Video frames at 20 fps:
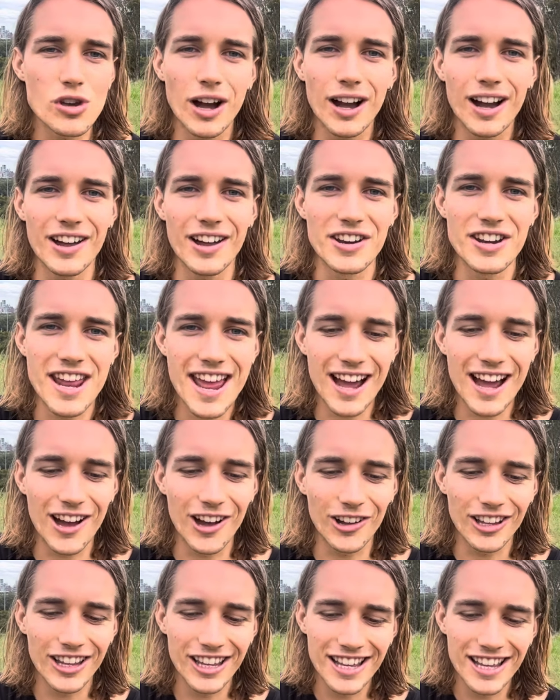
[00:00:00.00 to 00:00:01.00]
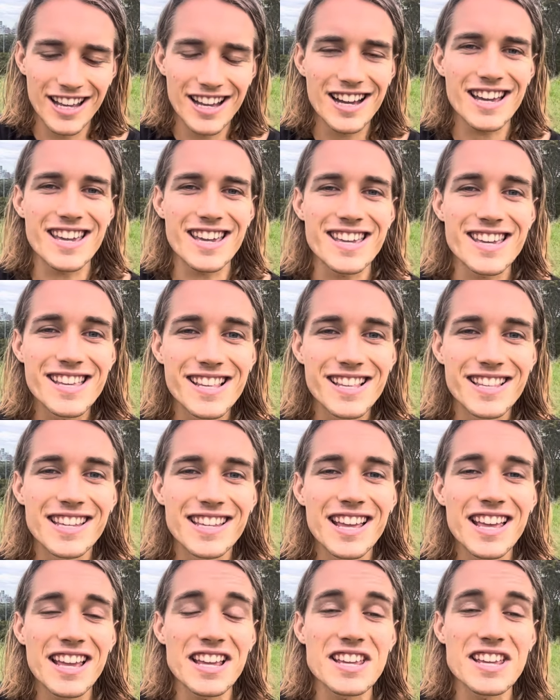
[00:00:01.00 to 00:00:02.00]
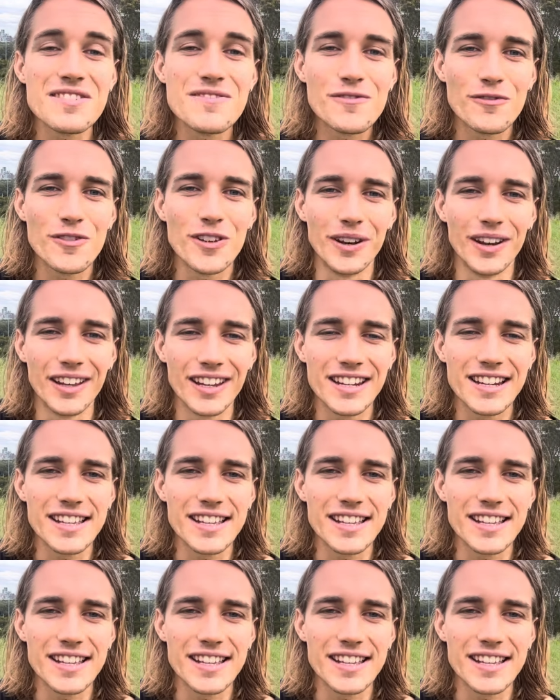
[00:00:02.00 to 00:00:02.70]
are now is infinite,